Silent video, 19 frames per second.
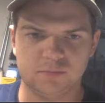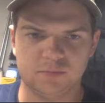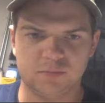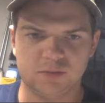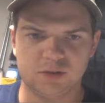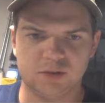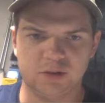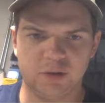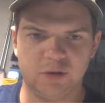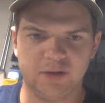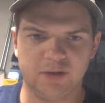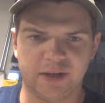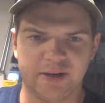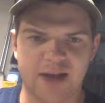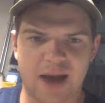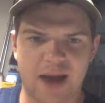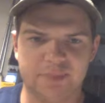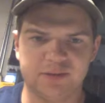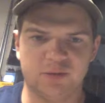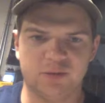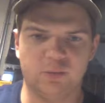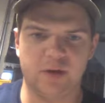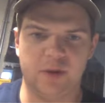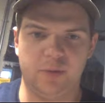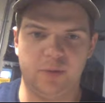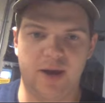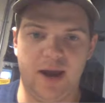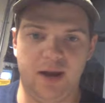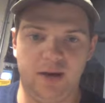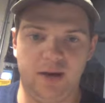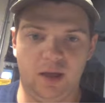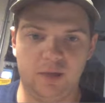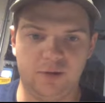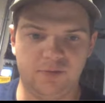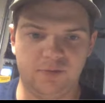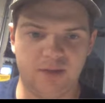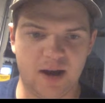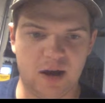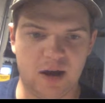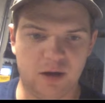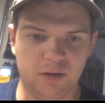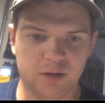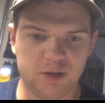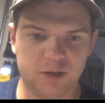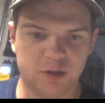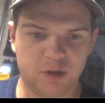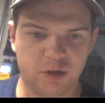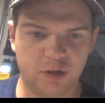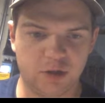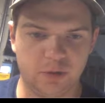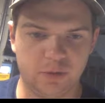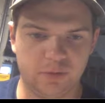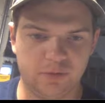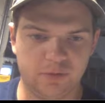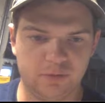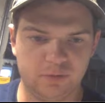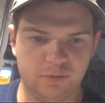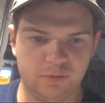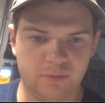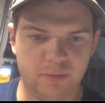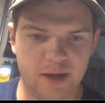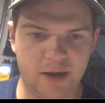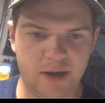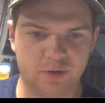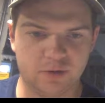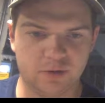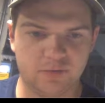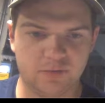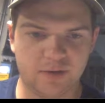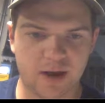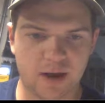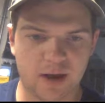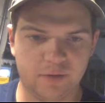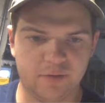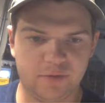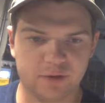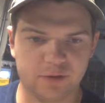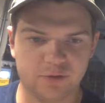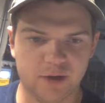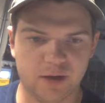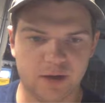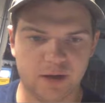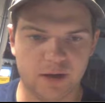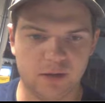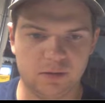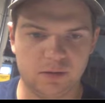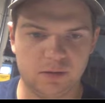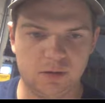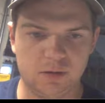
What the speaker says: So he was on the opposite wing and got another foul. This is turning into a major foul fest right now.